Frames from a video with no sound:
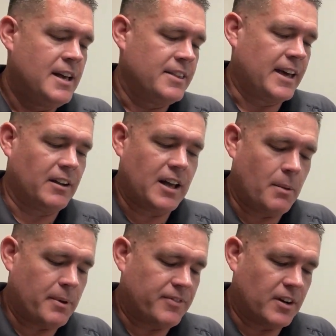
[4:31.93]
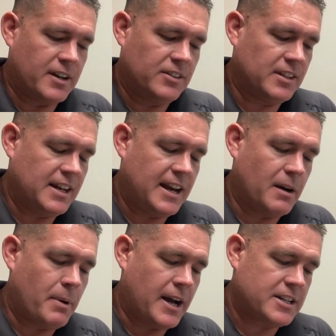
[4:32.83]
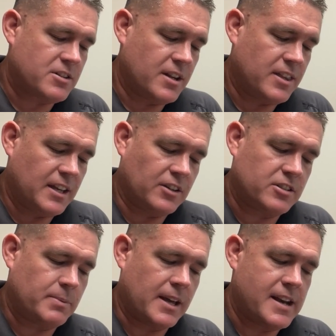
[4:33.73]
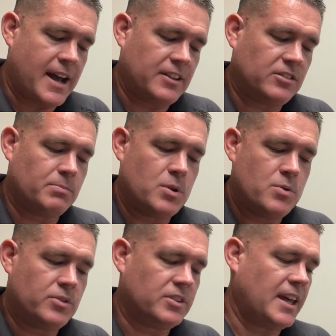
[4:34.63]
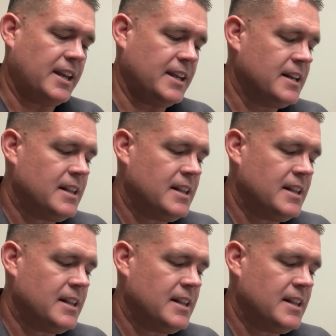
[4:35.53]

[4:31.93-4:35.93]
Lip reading: That'll help if there is any air pockets or anything. It'll just be a nice, smooth, steady